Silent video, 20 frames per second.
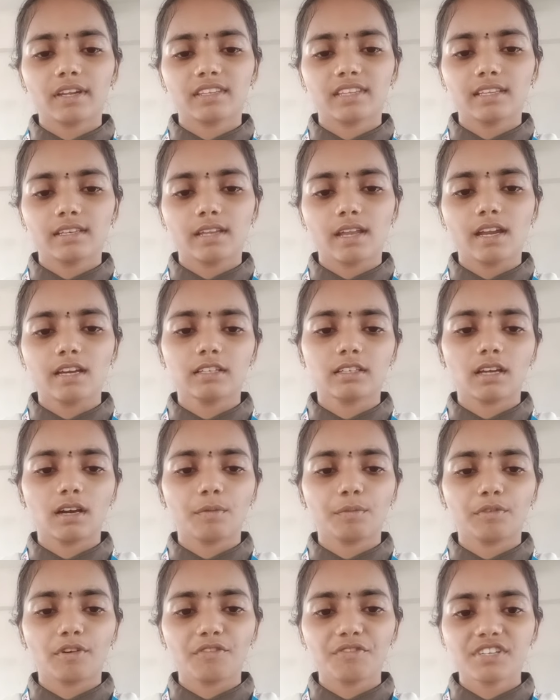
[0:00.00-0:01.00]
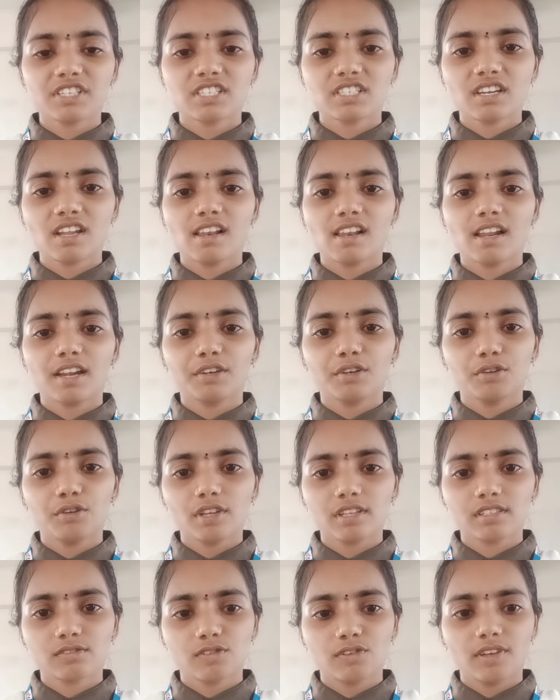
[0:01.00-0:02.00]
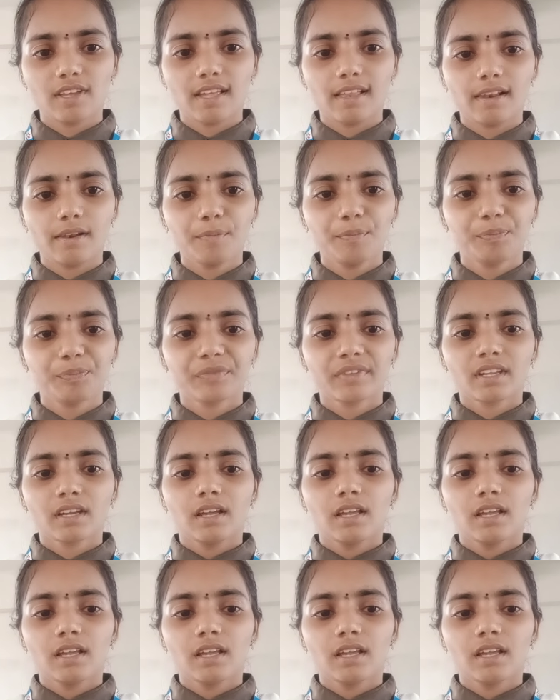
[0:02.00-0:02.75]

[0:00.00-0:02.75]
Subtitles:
the data professional and SQL